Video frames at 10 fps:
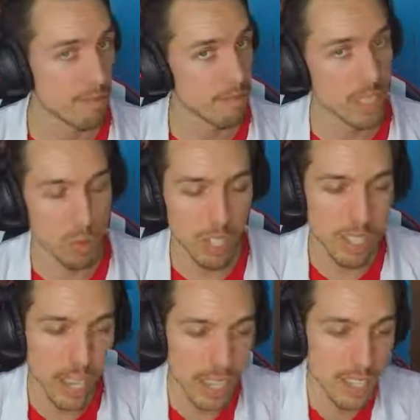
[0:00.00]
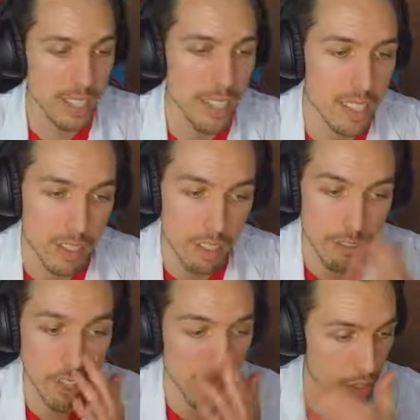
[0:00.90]
That's what he's saying. So don't
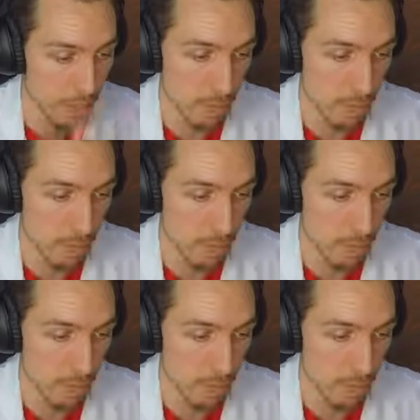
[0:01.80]
fuck with him.